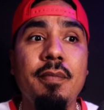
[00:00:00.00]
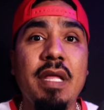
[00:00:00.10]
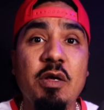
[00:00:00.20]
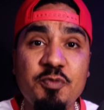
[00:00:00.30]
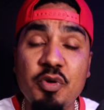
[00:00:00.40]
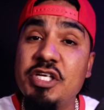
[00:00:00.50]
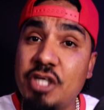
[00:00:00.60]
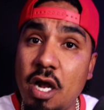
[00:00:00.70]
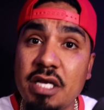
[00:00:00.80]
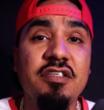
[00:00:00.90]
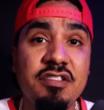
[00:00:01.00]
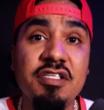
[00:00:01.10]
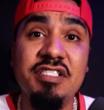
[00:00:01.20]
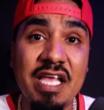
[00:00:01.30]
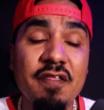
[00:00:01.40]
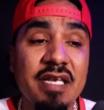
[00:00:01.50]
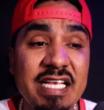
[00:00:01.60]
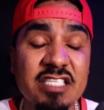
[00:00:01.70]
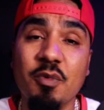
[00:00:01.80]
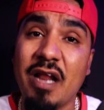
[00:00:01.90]
It was pretty shocking to say the
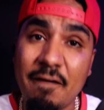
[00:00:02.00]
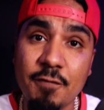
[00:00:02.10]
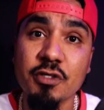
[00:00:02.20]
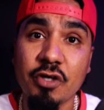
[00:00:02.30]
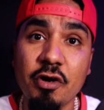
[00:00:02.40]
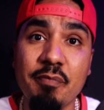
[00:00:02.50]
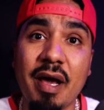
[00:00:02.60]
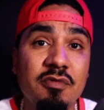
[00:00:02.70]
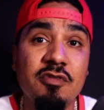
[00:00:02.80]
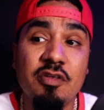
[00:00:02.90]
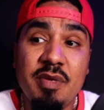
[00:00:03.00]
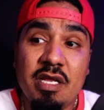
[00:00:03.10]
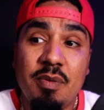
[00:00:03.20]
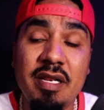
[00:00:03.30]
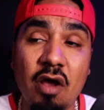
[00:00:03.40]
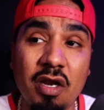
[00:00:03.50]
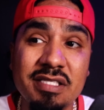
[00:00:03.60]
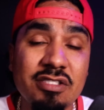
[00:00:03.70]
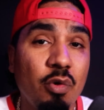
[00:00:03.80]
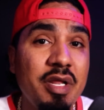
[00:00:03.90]
least when I first heard about it. To be completely
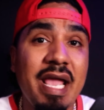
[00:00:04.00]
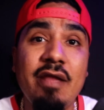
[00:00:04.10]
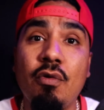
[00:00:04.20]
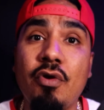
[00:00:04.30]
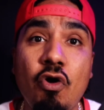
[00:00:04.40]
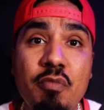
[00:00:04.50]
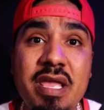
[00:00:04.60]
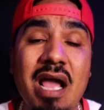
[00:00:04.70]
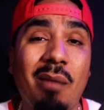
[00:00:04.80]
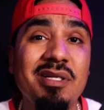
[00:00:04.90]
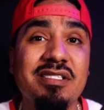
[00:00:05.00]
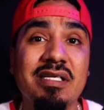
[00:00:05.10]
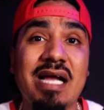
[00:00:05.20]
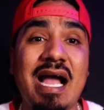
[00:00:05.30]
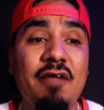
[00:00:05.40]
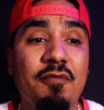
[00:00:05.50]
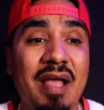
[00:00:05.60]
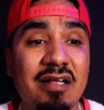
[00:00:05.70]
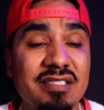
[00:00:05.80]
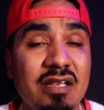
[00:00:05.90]
honest, Tony A don't know me. I'm just a guy from the
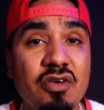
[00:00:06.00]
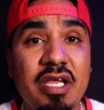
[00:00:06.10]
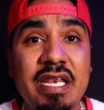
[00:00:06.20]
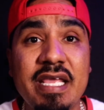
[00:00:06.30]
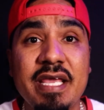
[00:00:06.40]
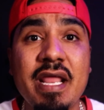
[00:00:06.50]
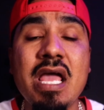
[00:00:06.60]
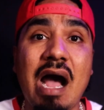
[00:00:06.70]
outside looking in.